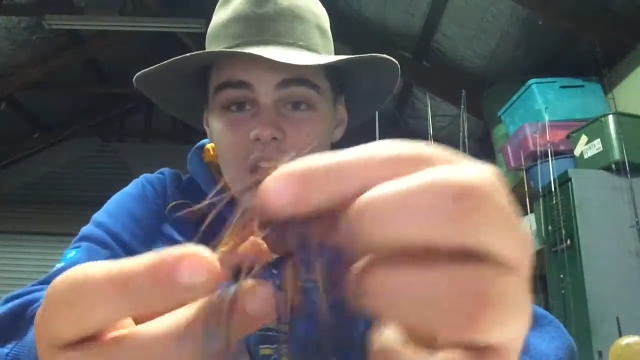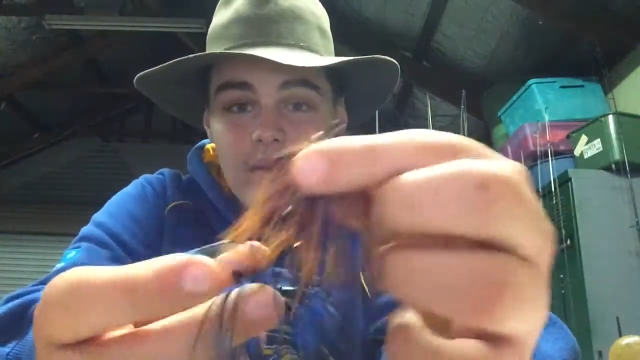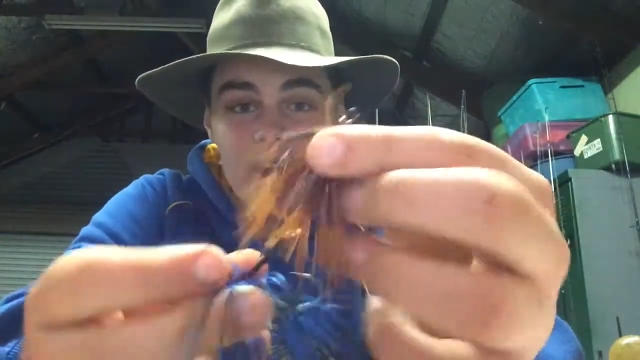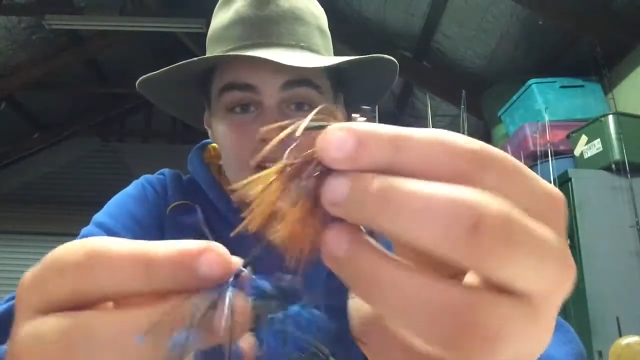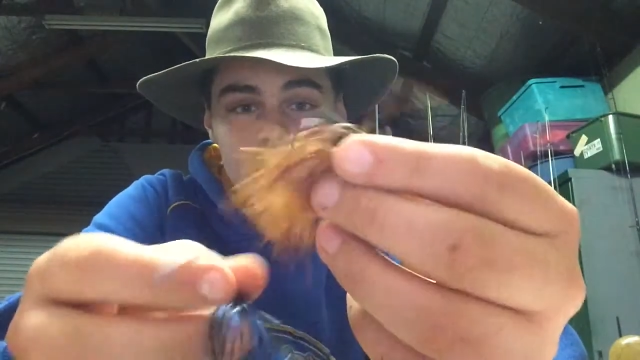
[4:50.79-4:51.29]
that
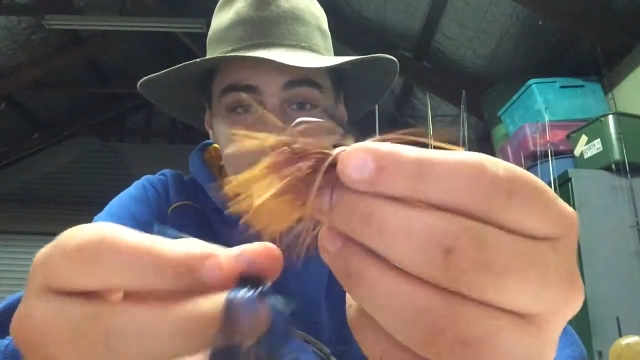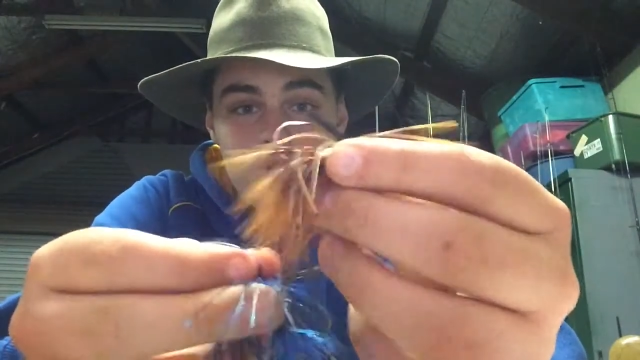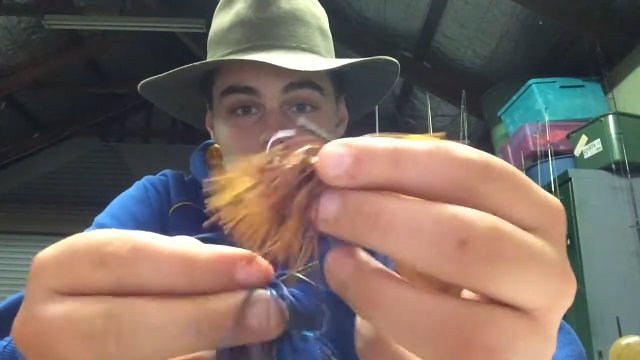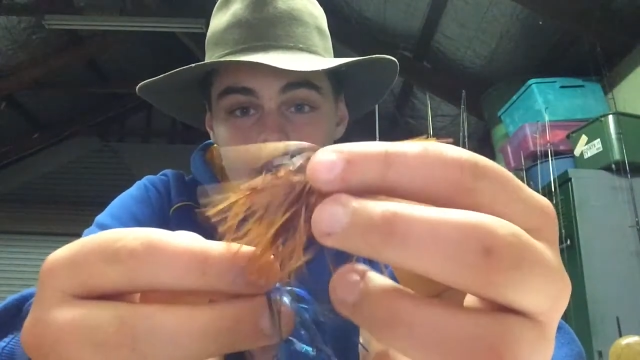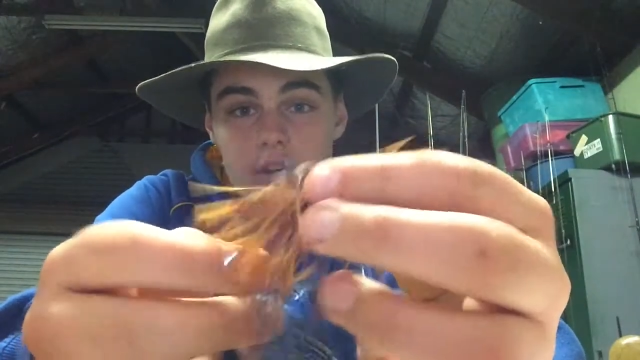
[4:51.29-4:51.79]
one actually
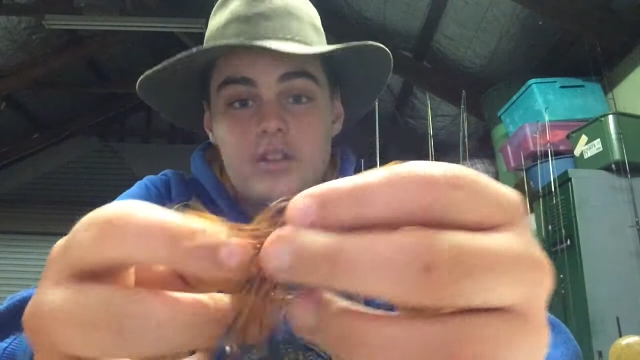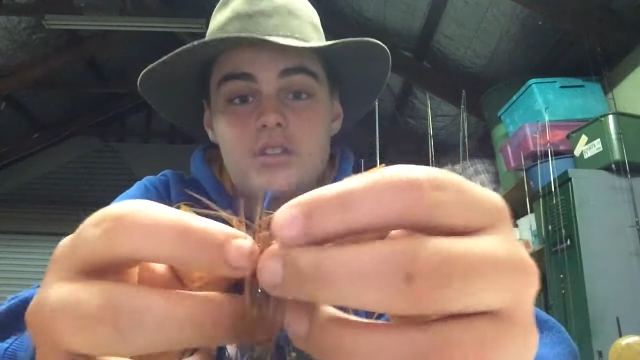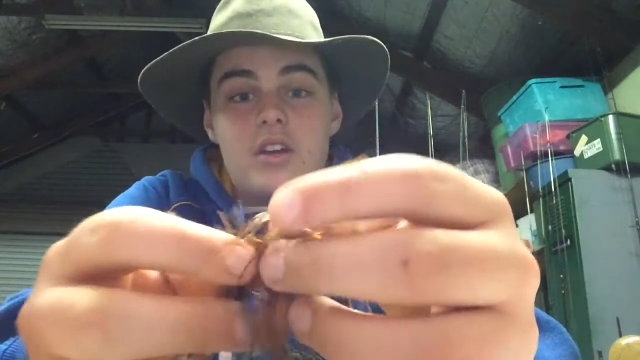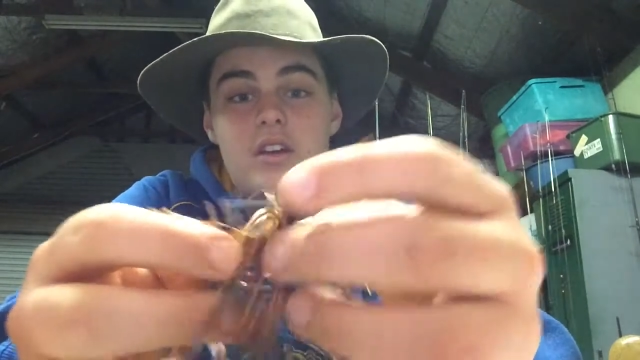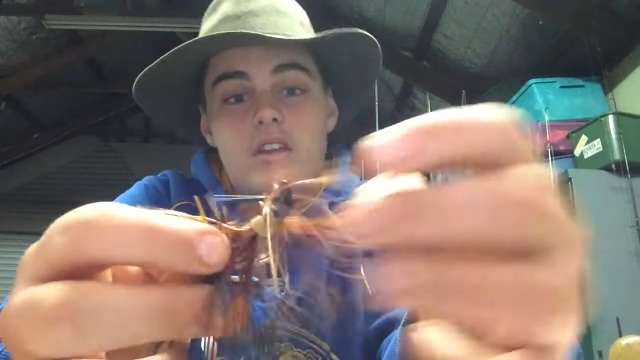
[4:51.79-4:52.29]
broke,
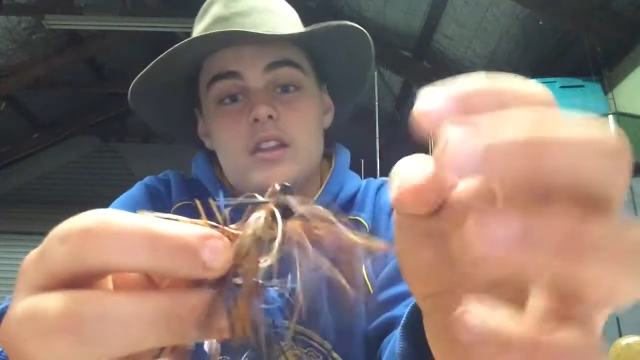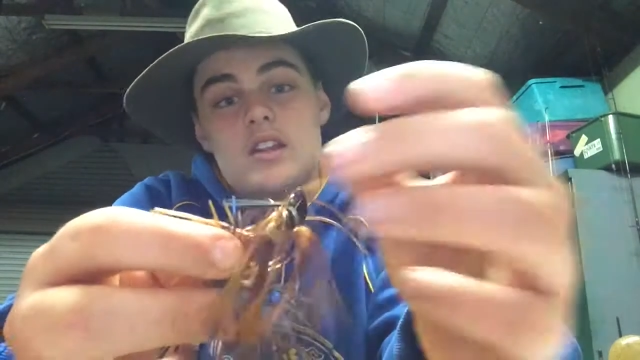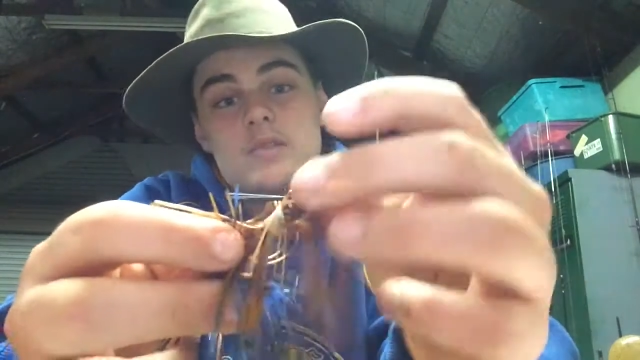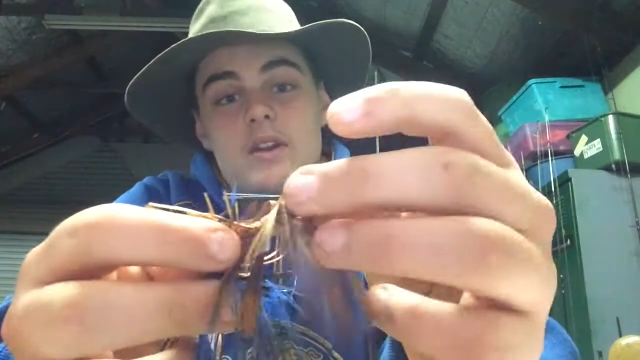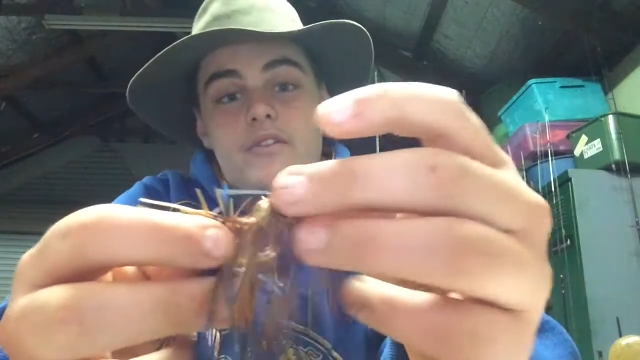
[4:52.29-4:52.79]
so
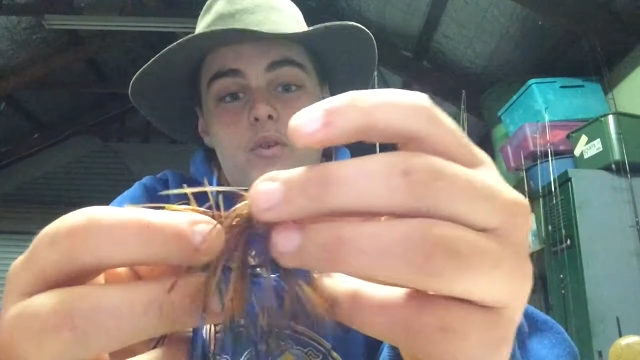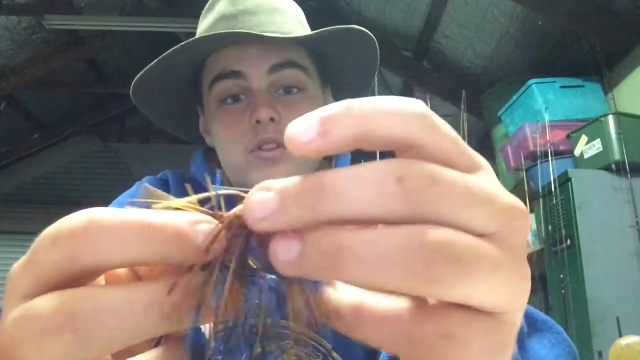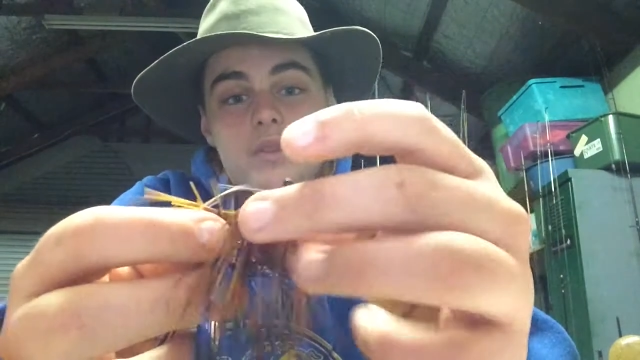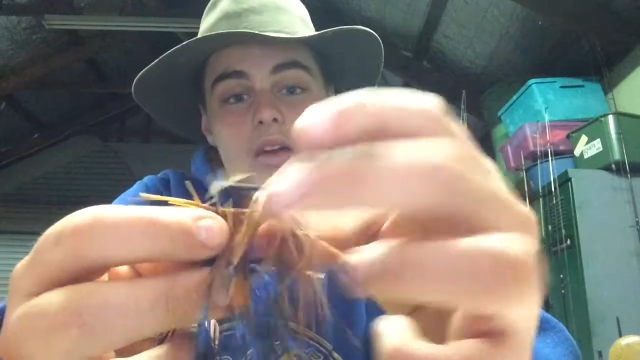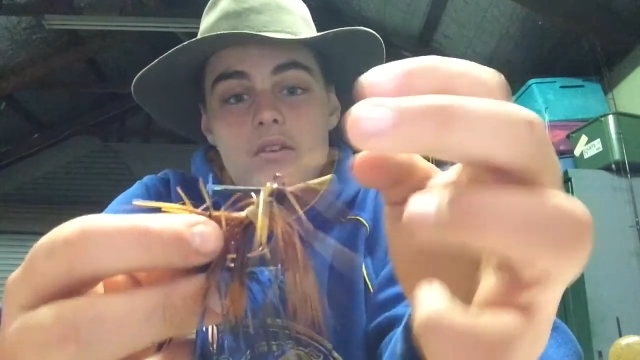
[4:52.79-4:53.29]
that's a bit
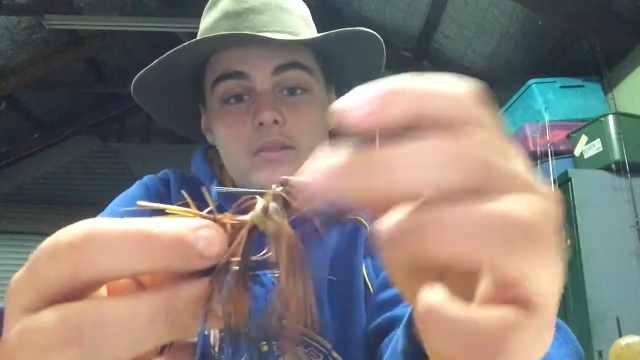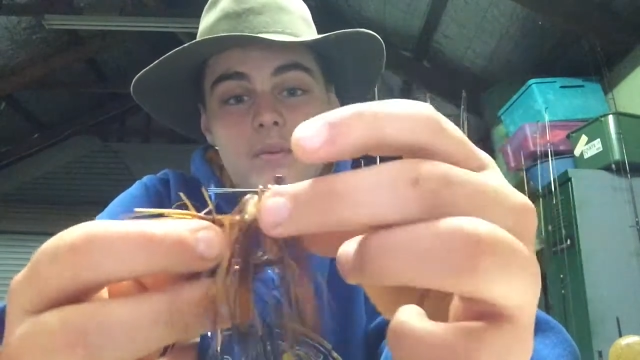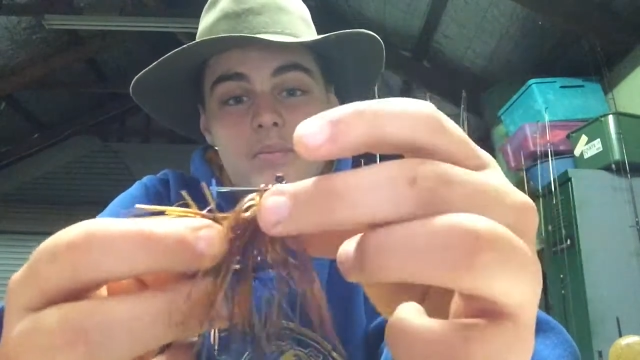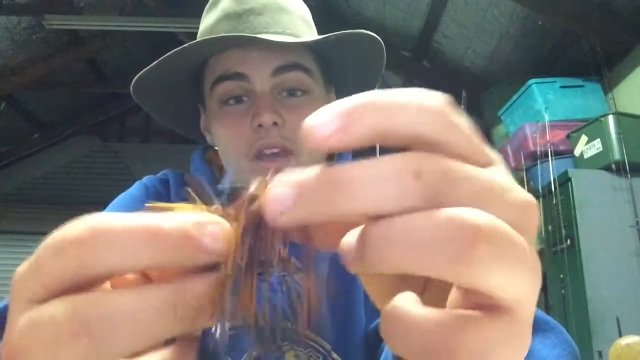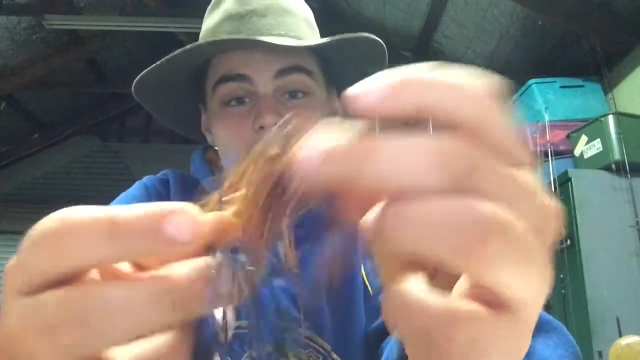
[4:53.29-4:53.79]
unfortunate, but that one's a
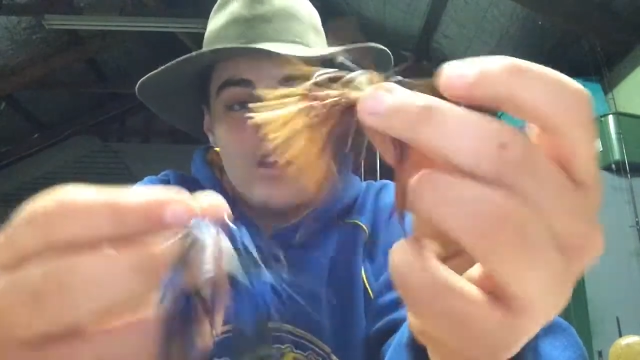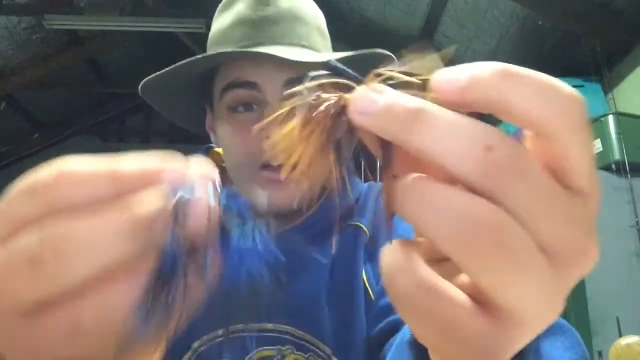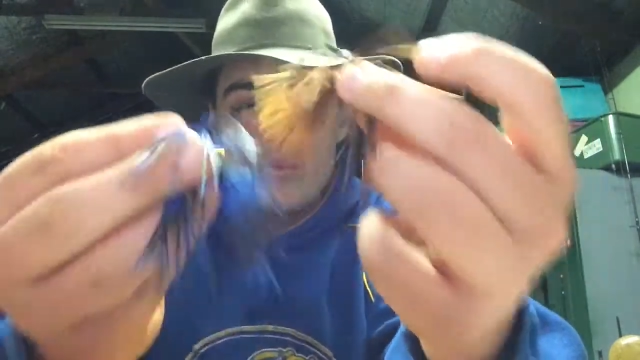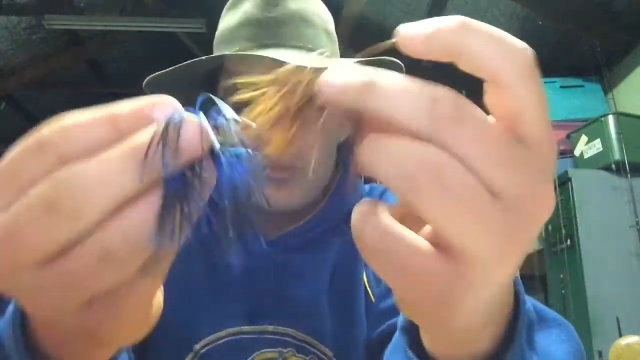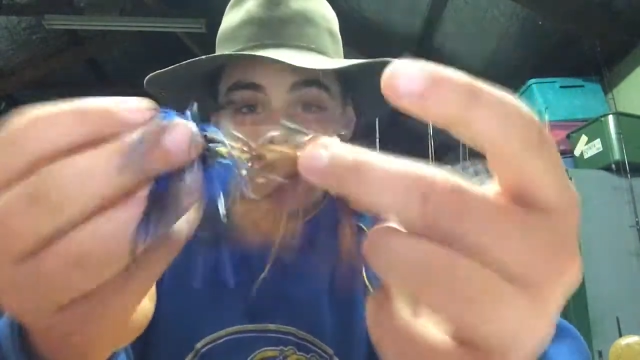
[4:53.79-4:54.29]
bit bigger, and I
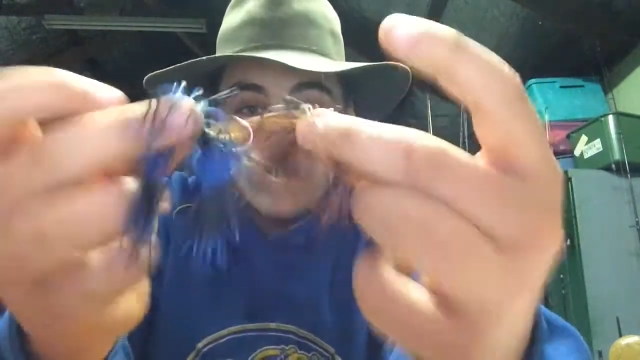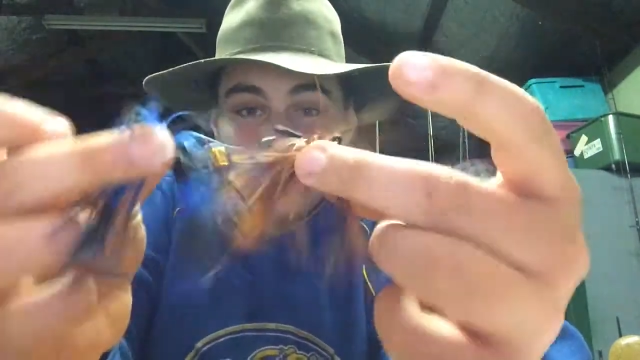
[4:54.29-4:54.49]
really